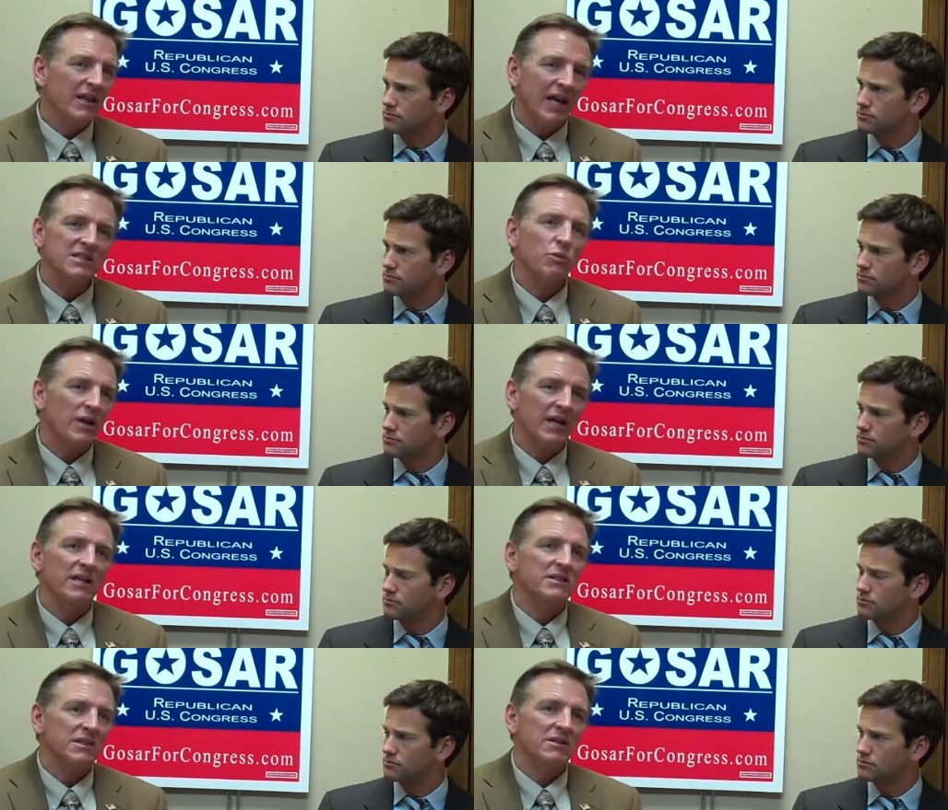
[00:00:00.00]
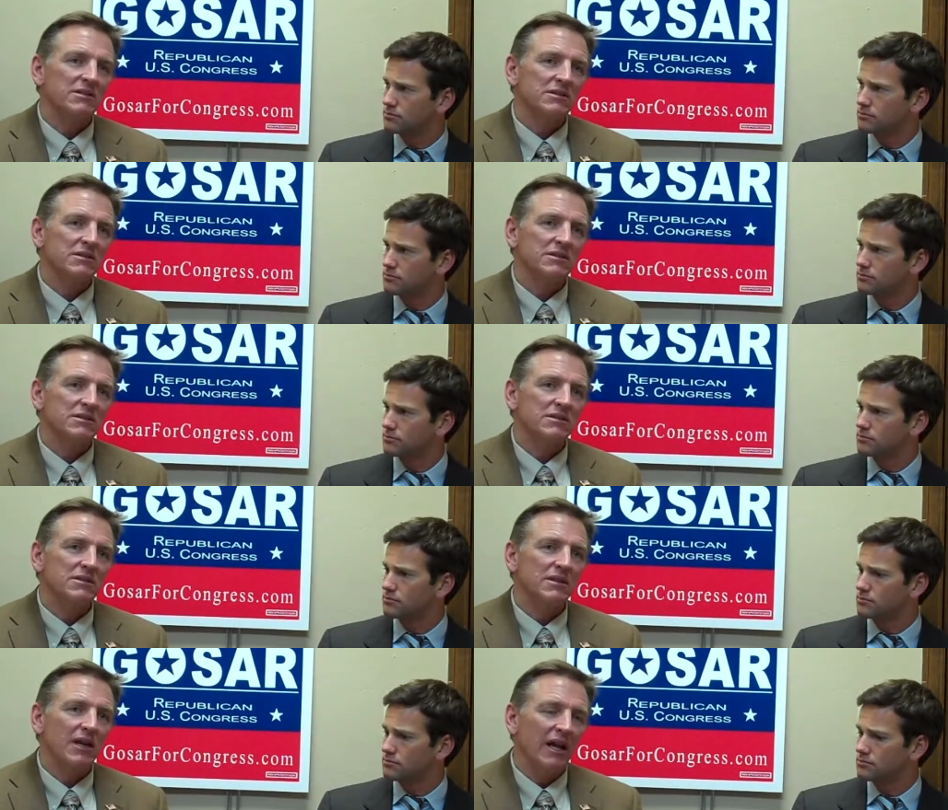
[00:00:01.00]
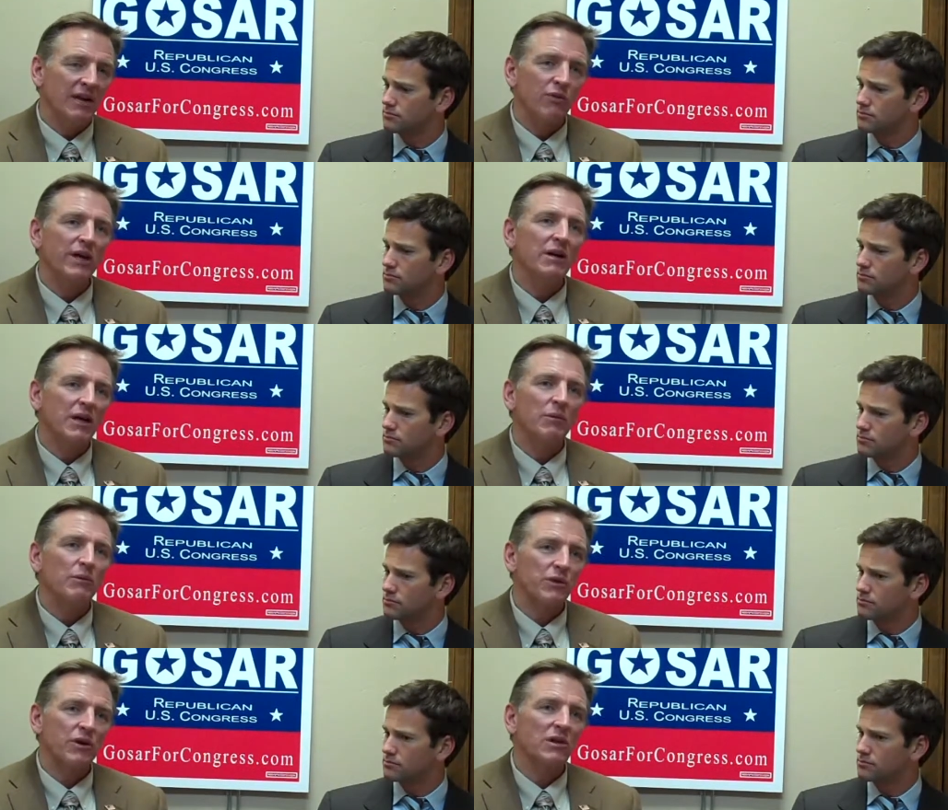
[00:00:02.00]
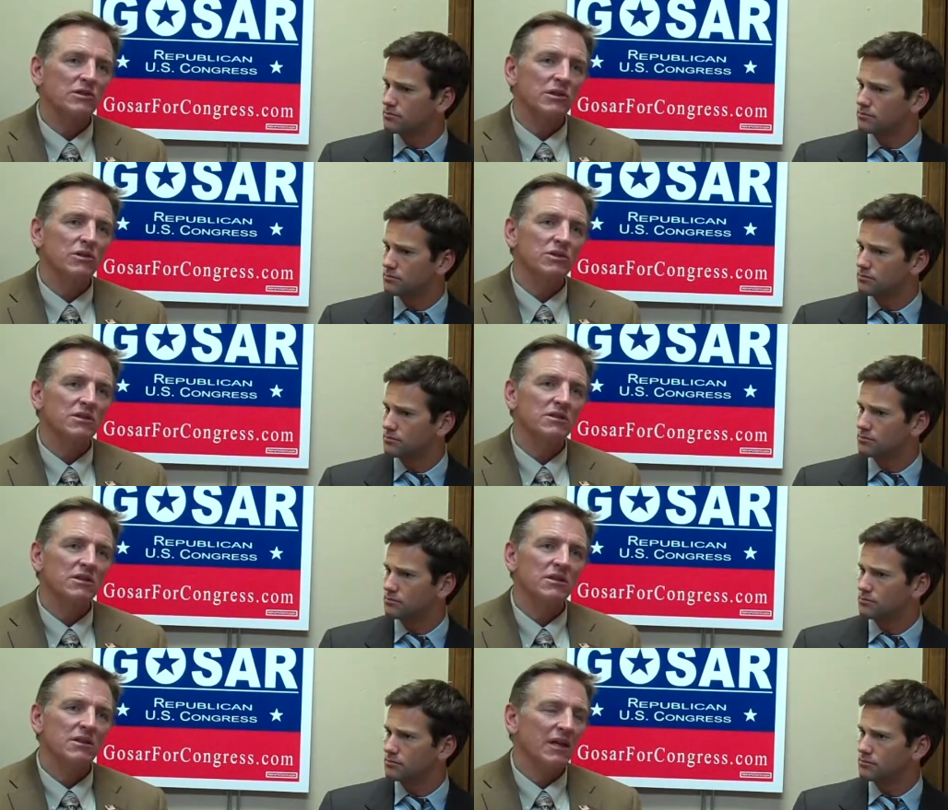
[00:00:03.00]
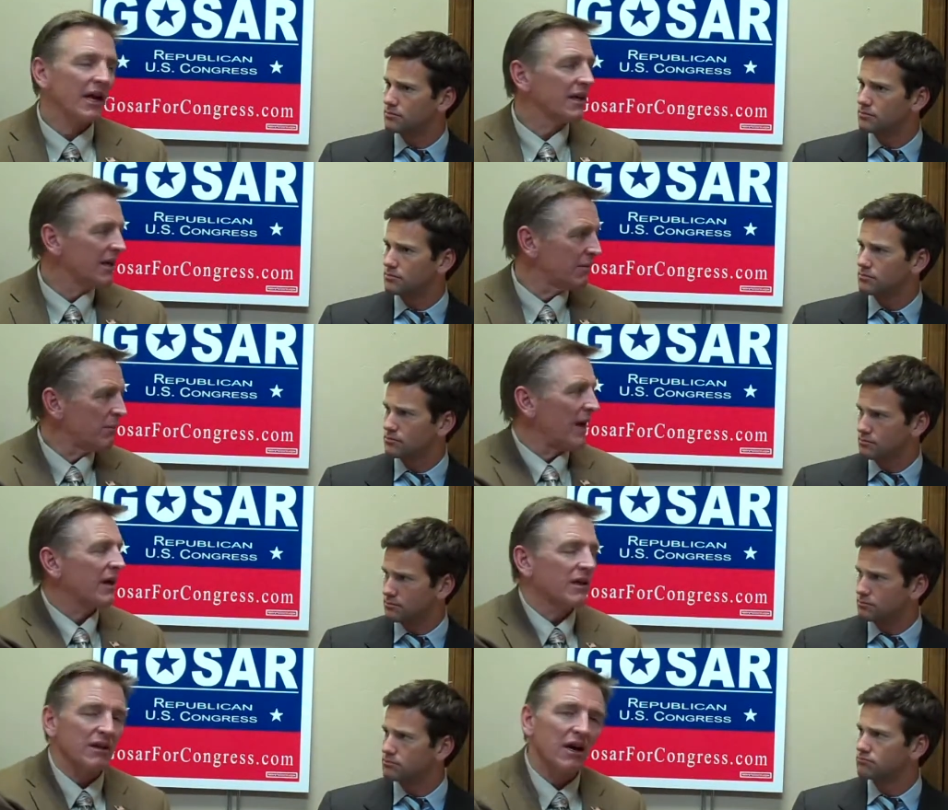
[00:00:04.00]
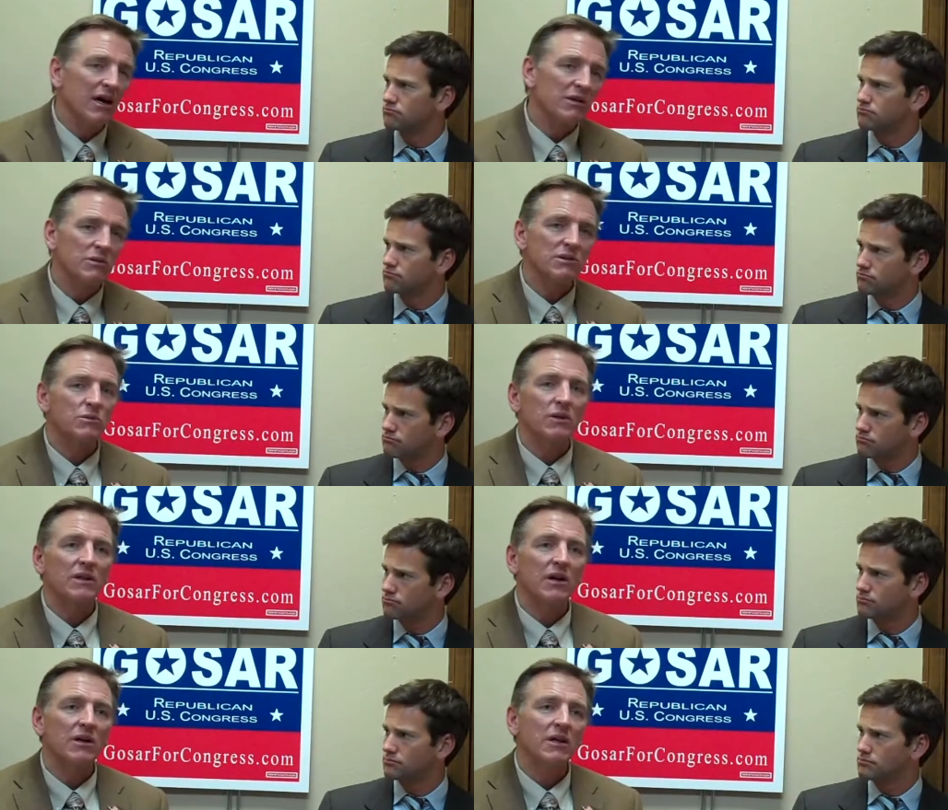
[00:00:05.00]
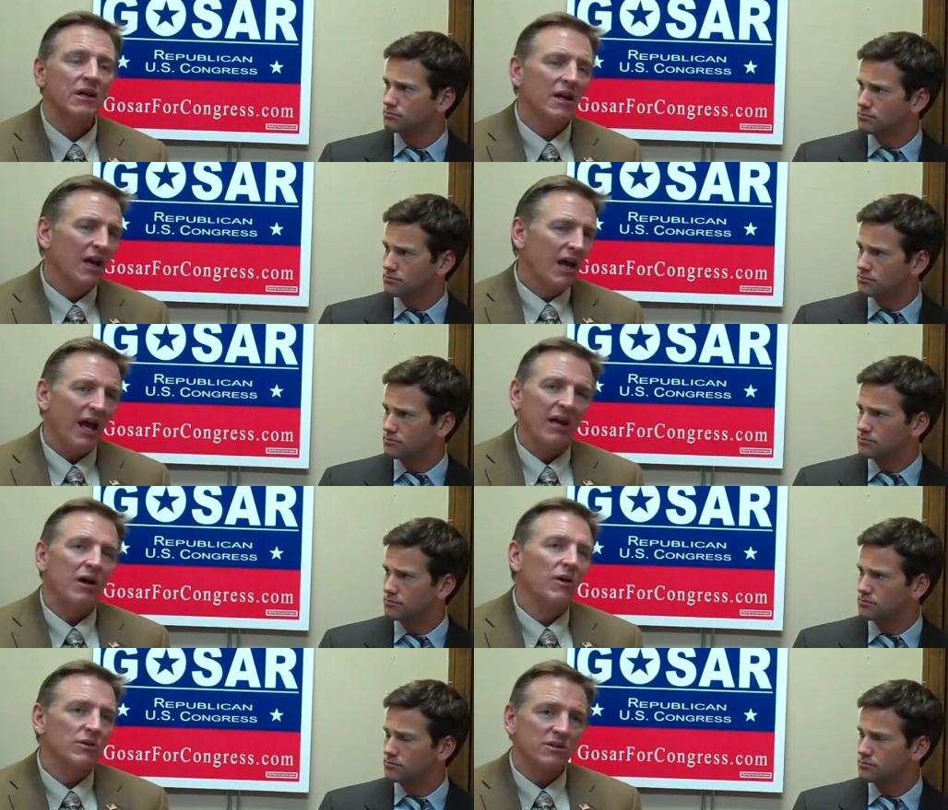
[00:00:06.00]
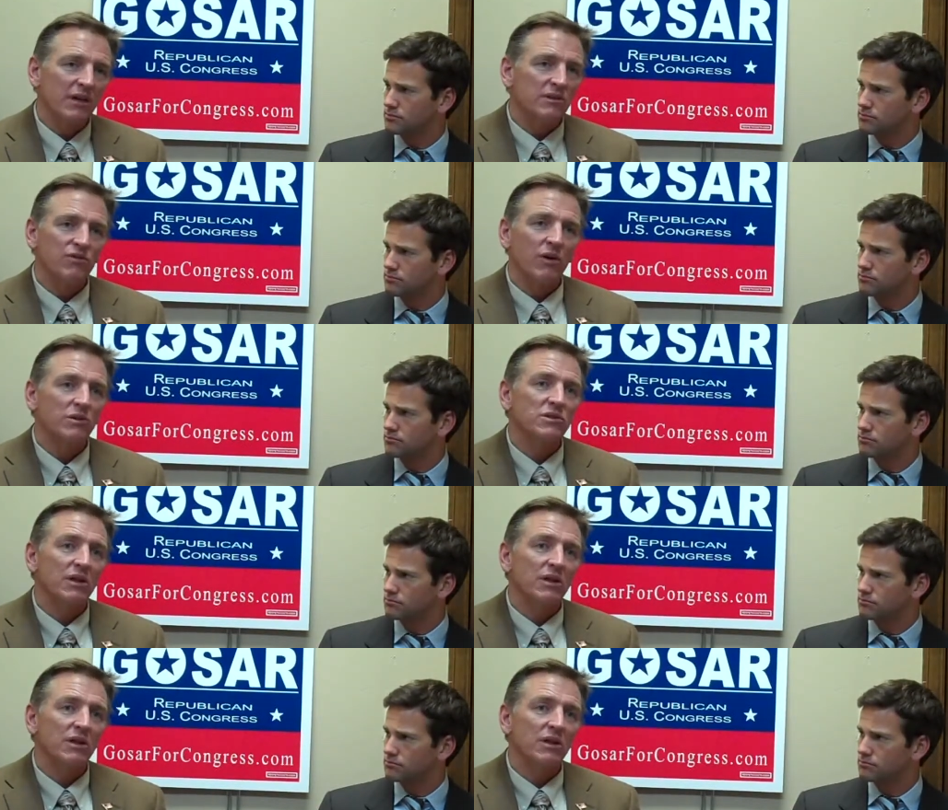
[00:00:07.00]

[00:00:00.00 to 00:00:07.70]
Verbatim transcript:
Speaker 1: that's what gets it. And if we can come up with our solutions, then I can get back in Congress with Aaron and all those other folks